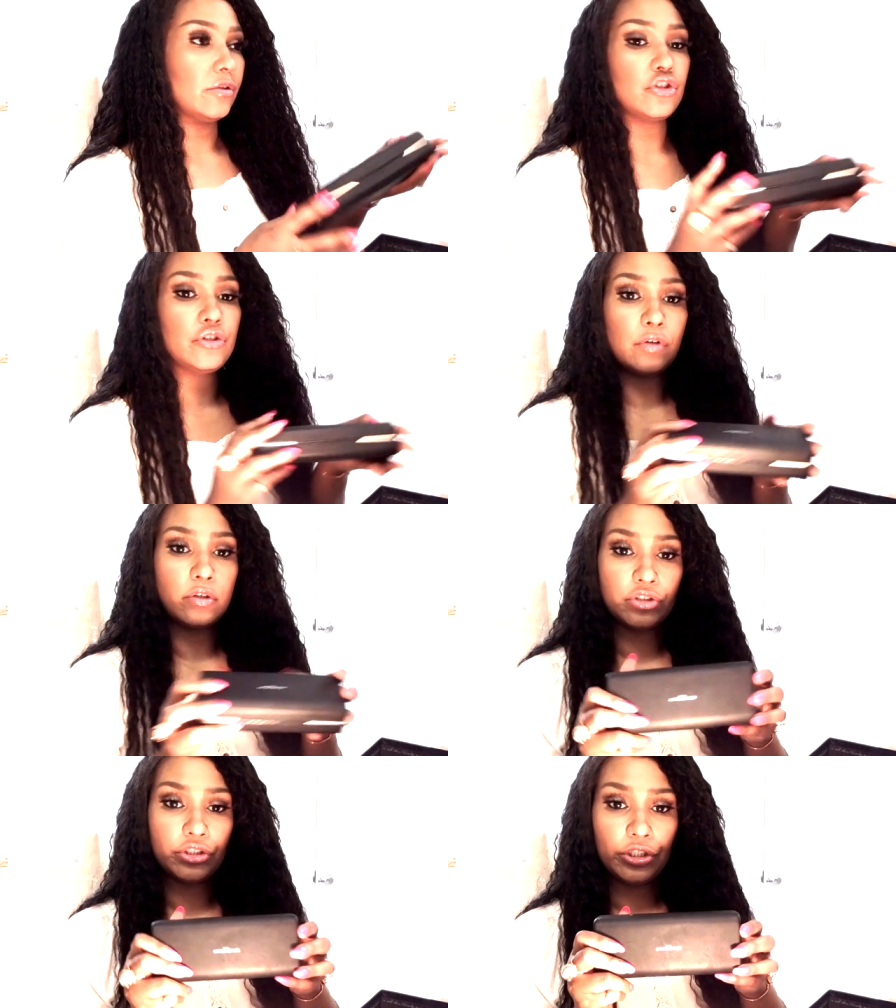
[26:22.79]

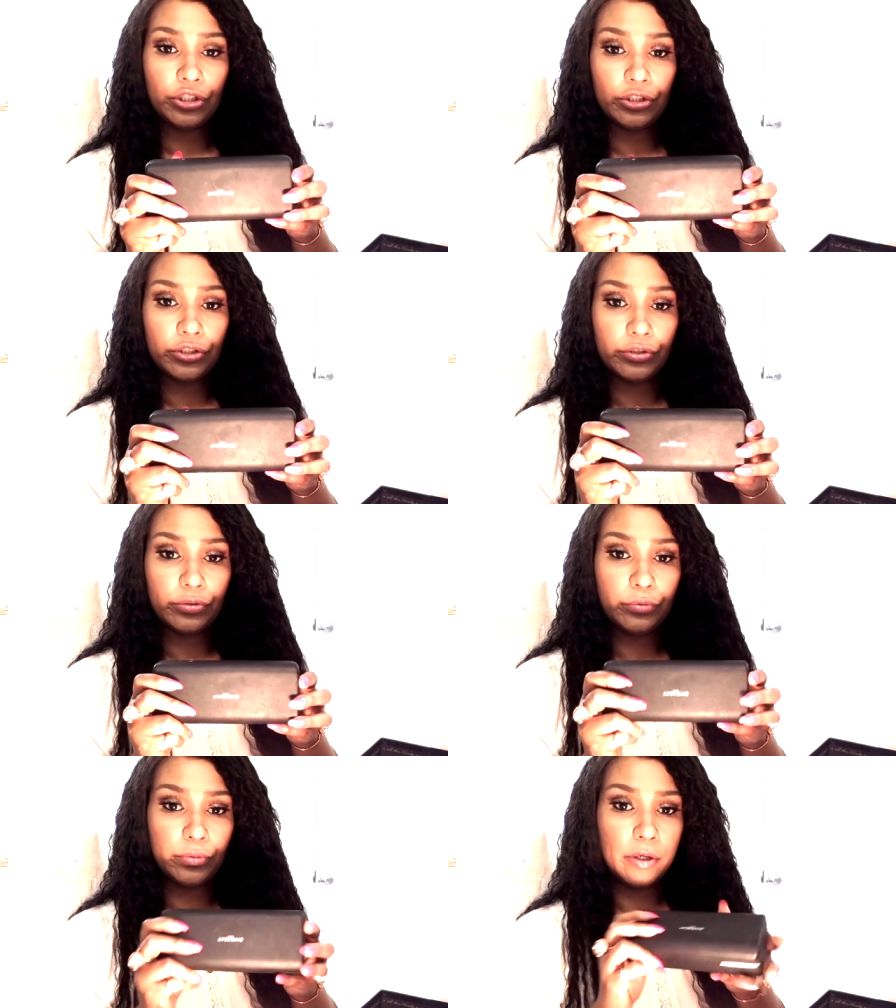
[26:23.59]
Givenchy
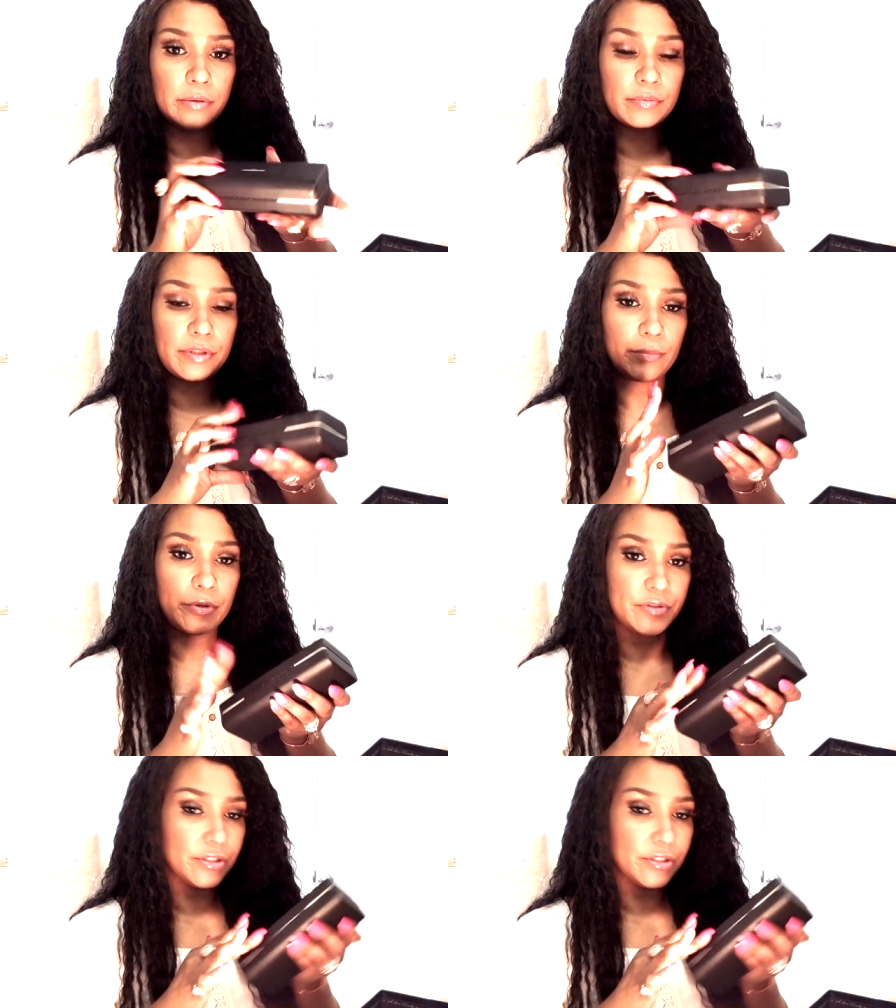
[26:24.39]
were probably the most